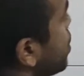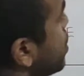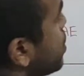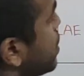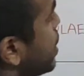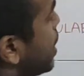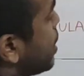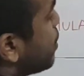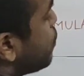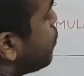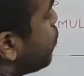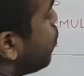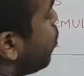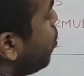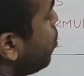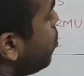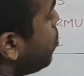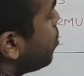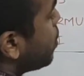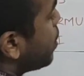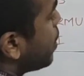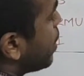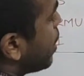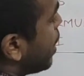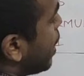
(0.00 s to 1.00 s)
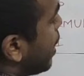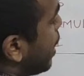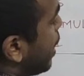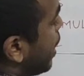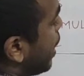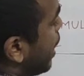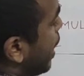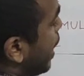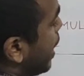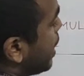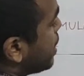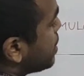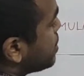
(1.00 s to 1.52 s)
Therefore,
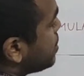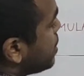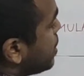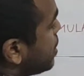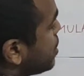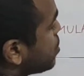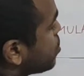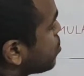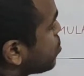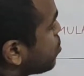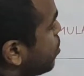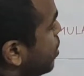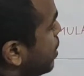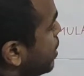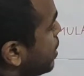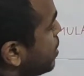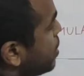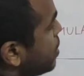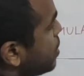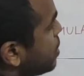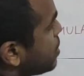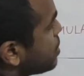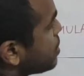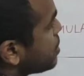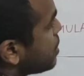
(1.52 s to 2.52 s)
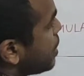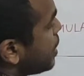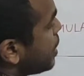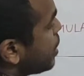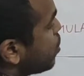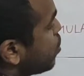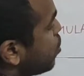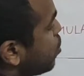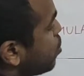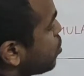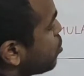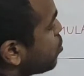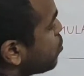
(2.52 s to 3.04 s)
AC square is
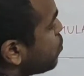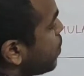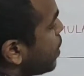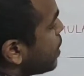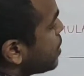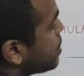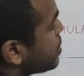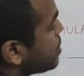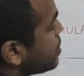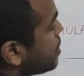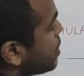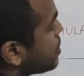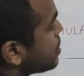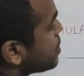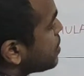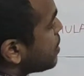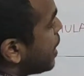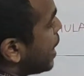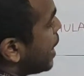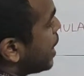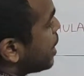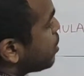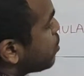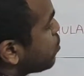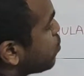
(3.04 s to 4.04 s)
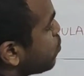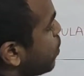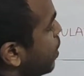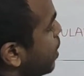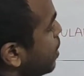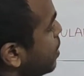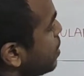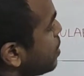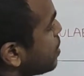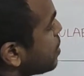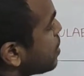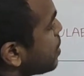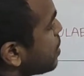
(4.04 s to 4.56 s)
equal to
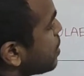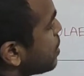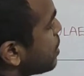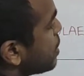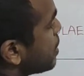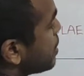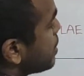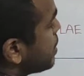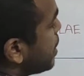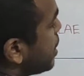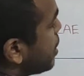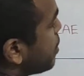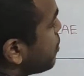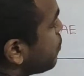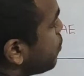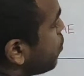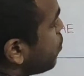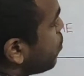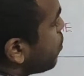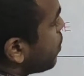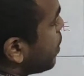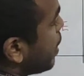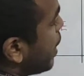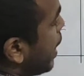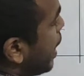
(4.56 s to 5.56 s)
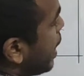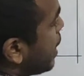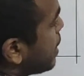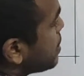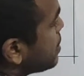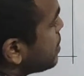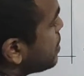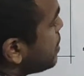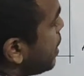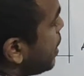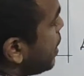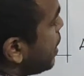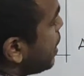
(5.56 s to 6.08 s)
1681. Therefore,
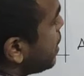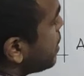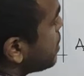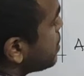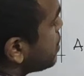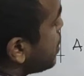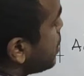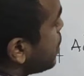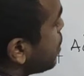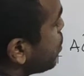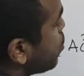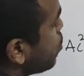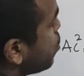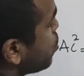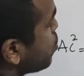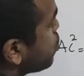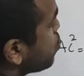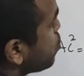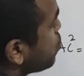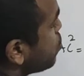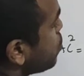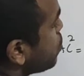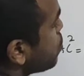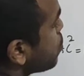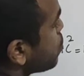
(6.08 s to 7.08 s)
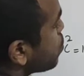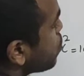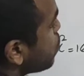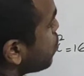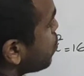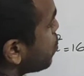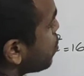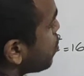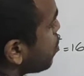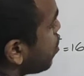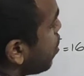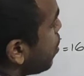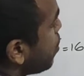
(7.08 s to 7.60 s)
AC is equal to
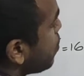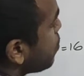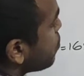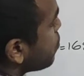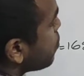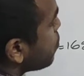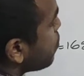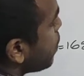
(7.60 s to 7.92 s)
root of